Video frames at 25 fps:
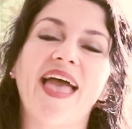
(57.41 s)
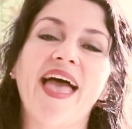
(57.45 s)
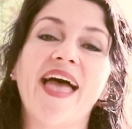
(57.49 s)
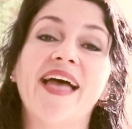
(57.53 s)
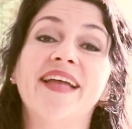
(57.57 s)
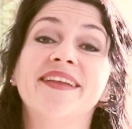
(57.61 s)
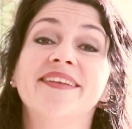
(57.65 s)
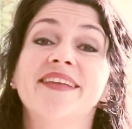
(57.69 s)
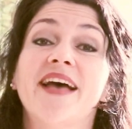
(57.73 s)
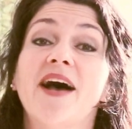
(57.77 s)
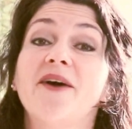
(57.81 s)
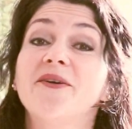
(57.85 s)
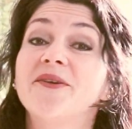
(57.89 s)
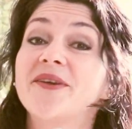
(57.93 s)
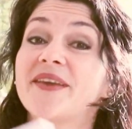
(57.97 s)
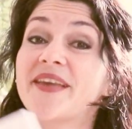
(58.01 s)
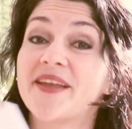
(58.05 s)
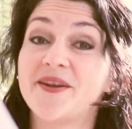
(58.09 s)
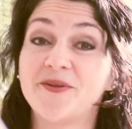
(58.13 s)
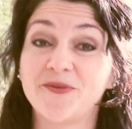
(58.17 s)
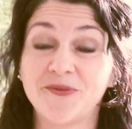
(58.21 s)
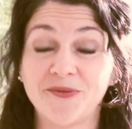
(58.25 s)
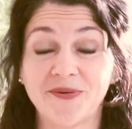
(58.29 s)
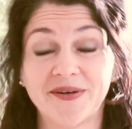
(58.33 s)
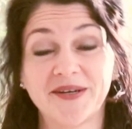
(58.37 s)
and how you
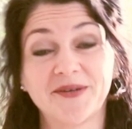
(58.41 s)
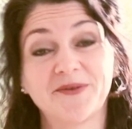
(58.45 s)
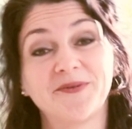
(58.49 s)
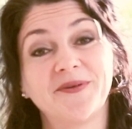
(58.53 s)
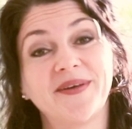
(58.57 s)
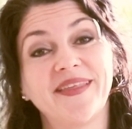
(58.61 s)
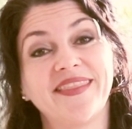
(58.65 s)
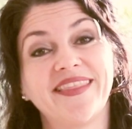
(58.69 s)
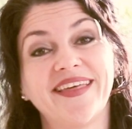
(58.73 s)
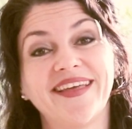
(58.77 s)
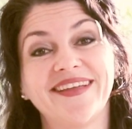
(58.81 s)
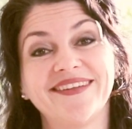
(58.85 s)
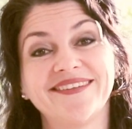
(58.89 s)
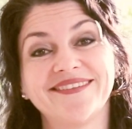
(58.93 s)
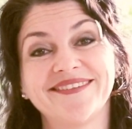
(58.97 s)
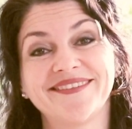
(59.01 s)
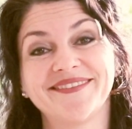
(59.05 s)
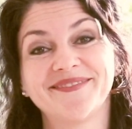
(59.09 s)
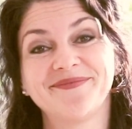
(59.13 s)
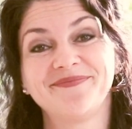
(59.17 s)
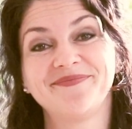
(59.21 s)
can work with it.